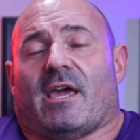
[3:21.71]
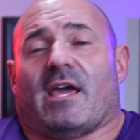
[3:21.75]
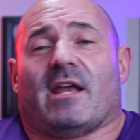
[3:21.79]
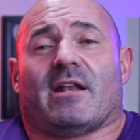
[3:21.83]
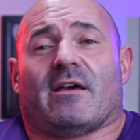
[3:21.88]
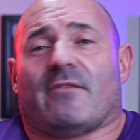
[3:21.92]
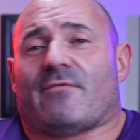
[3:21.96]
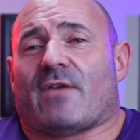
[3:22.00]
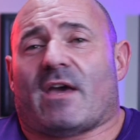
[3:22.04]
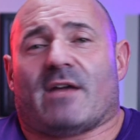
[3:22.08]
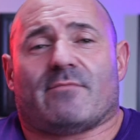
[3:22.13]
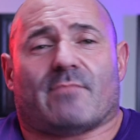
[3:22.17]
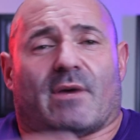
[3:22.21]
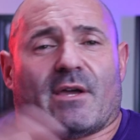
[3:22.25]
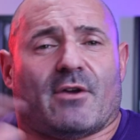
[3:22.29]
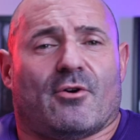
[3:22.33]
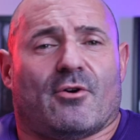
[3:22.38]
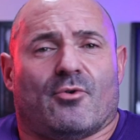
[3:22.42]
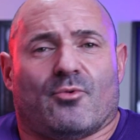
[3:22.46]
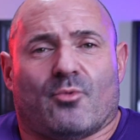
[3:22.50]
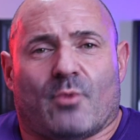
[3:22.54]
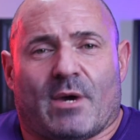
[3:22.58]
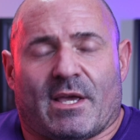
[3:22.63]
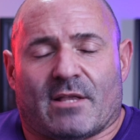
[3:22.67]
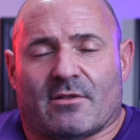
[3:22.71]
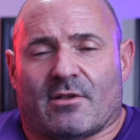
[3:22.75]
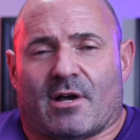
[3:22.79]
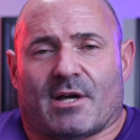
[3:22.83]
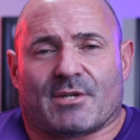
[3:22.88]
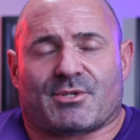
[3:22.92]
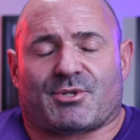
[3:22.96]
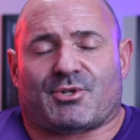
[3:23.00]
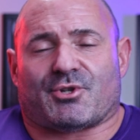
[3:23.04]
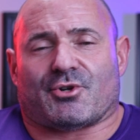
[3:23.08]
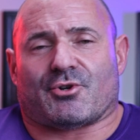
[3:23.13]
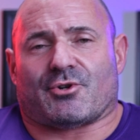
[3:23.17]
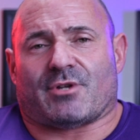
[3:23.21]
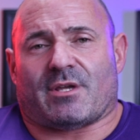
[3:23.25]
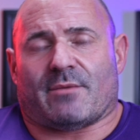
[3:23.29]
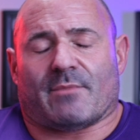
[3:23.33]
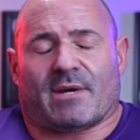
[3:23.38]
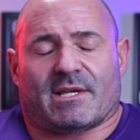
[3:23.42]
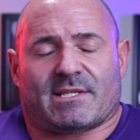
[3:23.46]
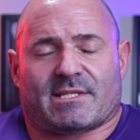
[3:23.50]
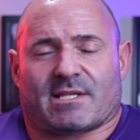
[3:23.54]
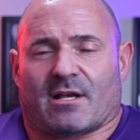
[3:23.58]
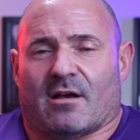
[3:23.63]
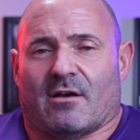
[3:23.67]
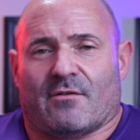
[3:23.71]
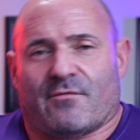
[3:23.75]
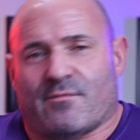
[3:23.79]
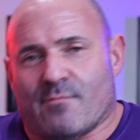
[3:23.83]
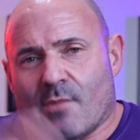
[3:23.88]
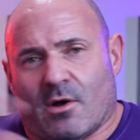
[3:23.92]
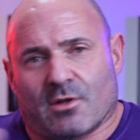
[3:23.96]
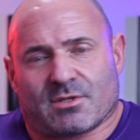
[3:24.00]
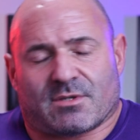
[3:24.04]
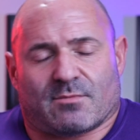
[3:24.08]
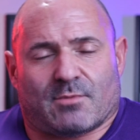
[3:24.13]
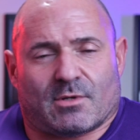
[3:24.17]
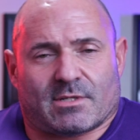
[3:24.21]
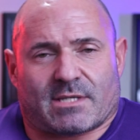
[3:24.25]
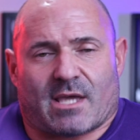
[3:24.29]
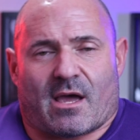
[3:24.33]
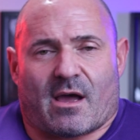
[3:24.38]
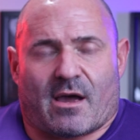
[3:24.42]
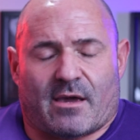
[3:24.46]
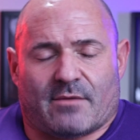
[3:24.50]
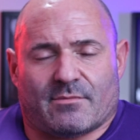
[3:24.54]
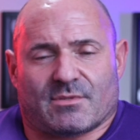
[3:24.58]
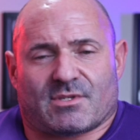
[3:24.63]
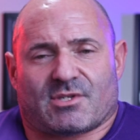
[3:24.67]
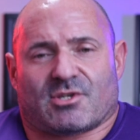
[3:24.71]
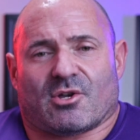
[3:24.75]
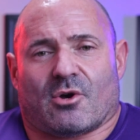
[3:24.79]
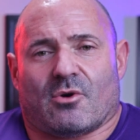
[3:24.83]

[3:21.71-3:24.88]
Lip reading: And I've had own weight loss journey myself multiple times.